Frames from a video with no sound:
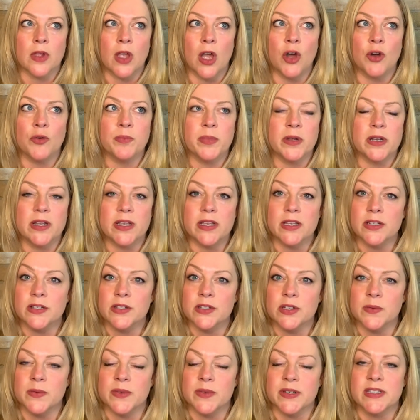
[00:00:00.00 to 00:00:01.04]
opening
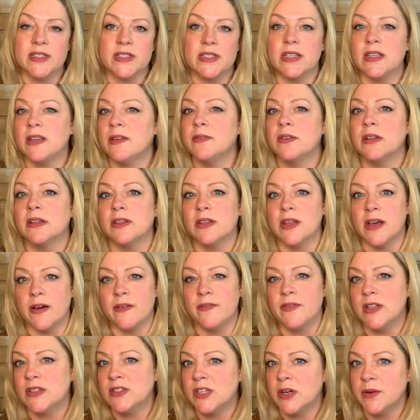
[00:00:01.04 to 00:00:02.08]
to receive the love
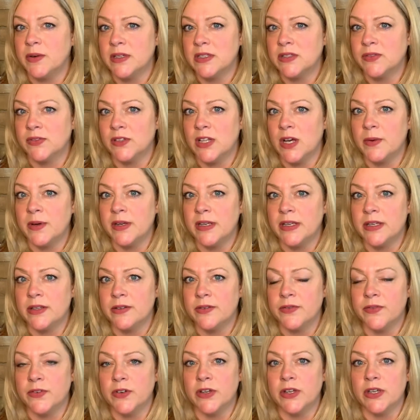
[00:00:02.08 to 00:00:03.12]
that's always flowing in
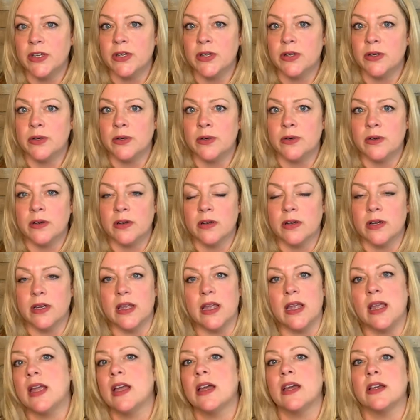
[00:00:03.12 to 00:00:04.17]
for you,
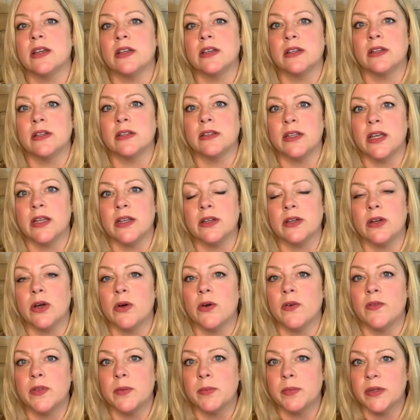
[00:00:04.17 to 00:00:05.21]
and letting go
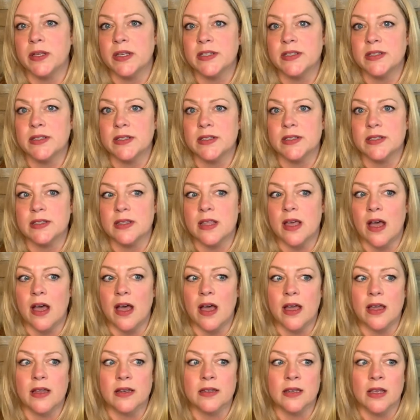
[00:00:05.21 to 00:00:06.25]
of the places
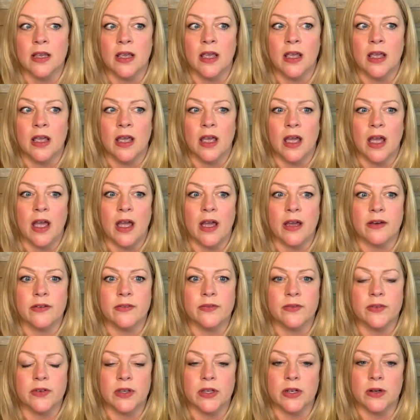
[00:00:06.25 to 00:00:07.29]
that
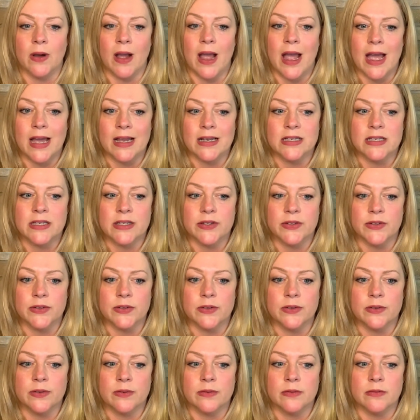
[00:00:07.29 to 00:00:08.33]
have, had
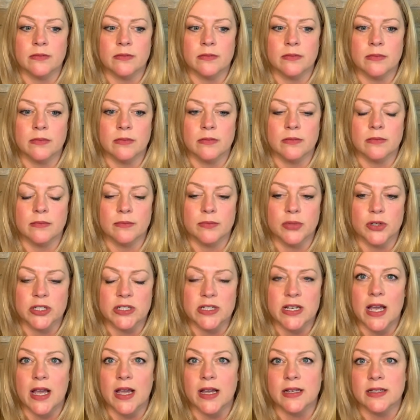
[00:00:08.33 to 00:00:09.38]
to
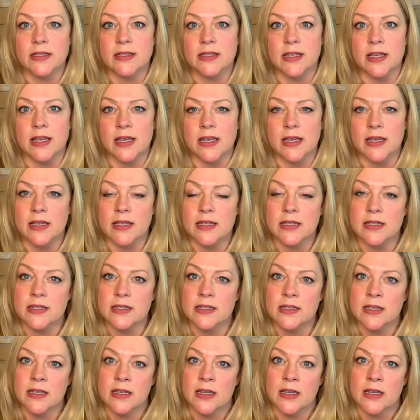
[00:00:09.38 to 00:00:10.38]
protect and